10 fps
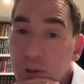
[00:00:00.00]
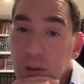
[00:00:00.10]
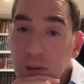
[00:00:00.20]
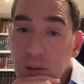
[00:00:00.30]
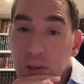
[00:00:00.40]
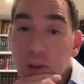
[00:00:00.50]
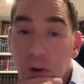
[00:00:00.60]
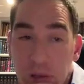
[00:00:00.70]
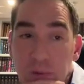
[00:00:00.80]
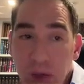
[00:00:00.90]
I think
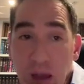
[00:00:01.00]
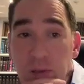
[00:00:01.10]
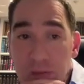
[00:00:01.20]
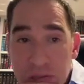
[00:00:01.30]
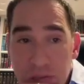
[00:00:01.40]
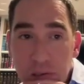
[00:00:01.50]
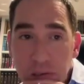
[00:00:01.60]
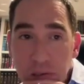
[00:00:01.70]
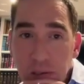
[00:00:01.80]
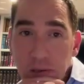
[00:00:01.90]
there are other factors
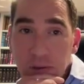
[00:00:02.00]
here